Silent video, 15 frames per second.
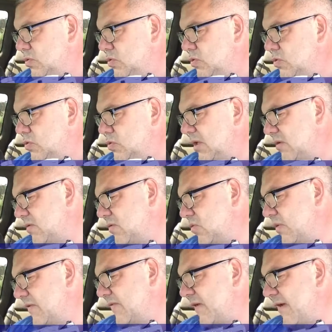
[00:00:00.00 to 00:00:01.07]

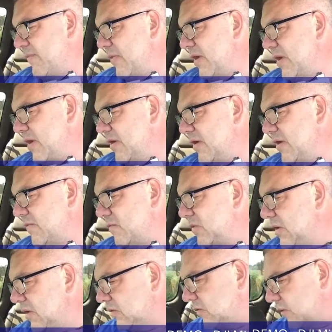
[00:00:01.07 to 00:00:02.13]
25 minutes of,
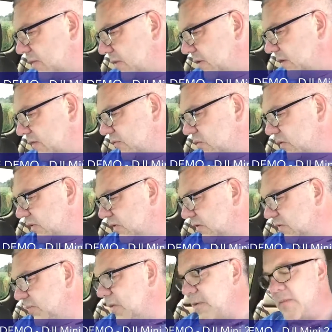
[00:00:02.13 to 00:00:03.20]
well, 25,
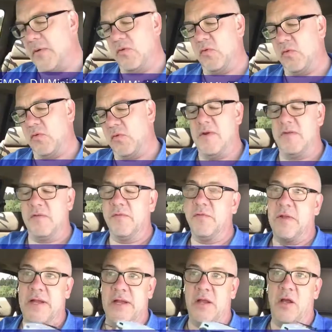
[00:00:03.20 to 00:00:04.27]
26, probably about 20 minutes of
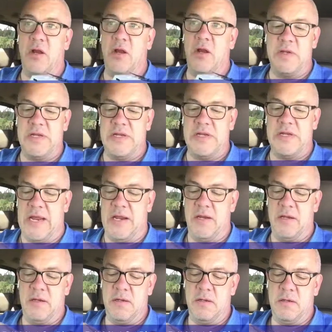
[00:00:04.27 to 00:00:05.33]
flight on a windy day.
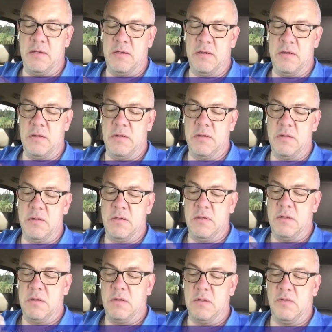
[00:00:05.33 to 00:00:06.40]

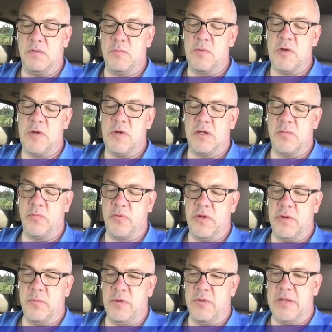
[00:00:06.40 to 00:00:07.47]
So I'm not going to
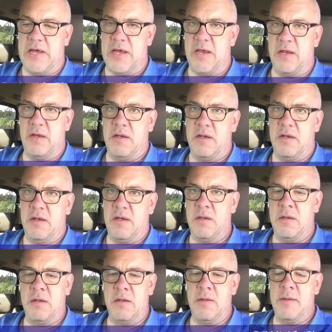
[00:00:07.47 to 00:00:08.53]
complain about that
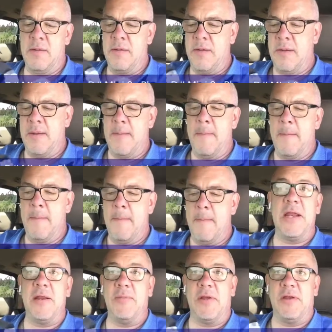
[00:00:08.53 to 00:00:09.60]
by
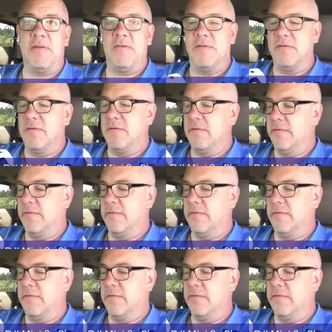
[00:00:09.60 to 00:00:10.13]
any means.